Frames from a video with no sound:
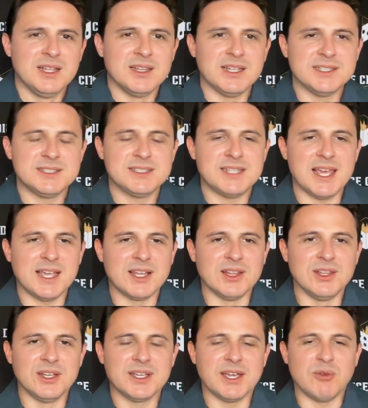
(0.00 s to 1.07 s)
Let's take a
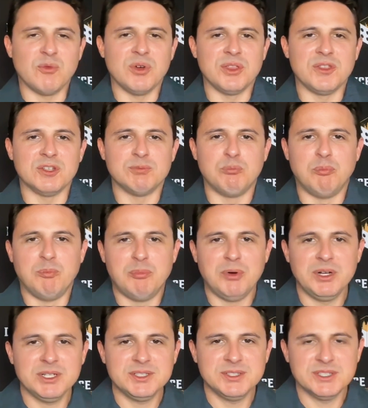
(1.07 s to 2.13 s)
look at what the
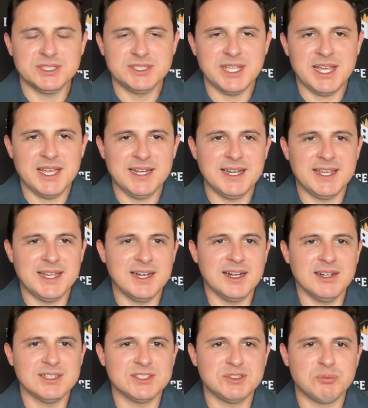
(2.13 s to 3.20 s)
books are saying
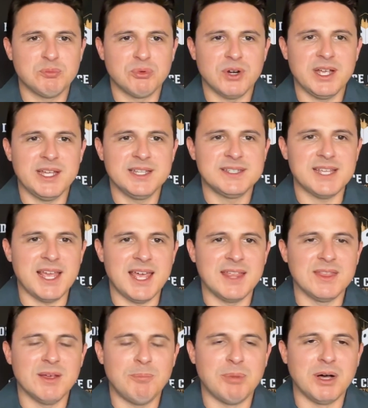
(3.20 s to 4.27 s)
here, the spreads
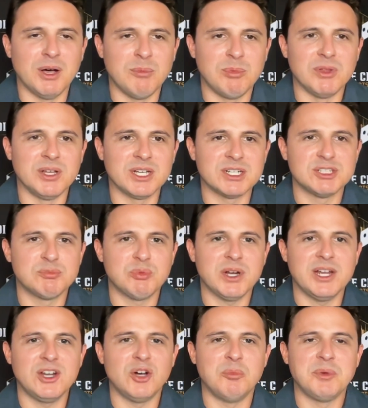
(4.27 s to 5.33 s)
and the public.
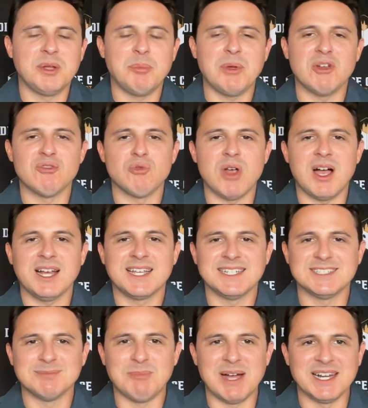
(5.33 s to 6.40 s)
Spread opened up at
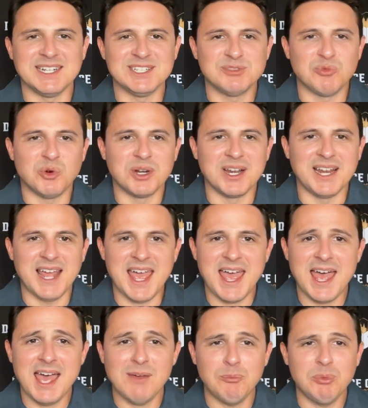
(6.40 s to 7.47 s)
Rockets
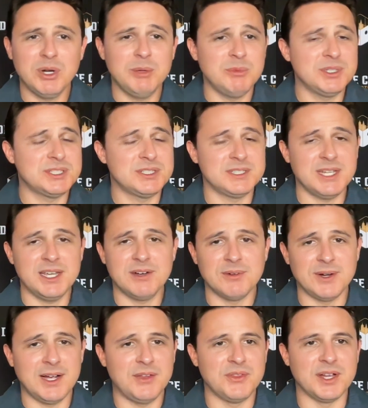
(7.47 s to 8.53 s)
-1.5. Pretty much stayed
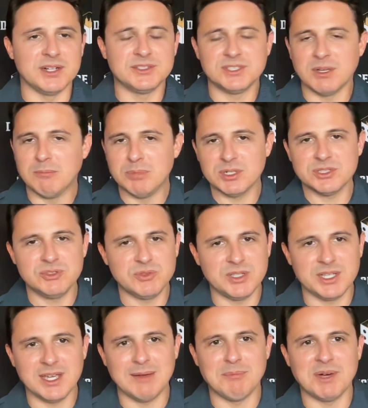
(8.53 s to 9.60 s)
around there. Some books you
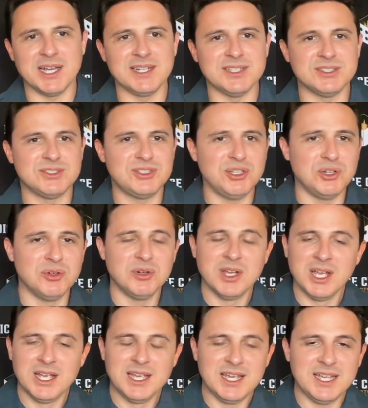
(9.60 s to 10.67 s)
can get -2.
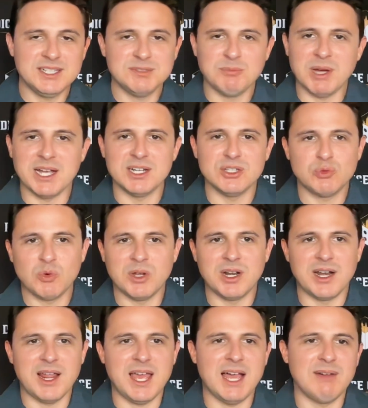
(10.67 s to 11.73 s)
It's
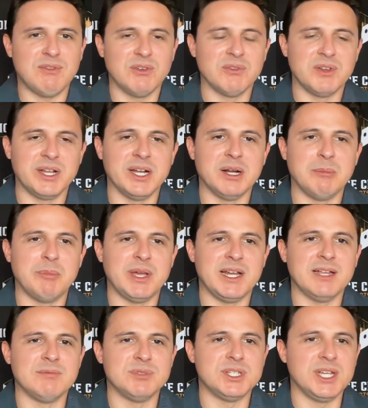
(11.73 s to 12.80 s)
-1.5 over here at
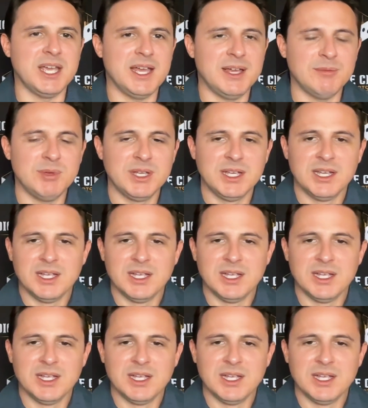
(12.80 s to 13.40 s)
BetMGM.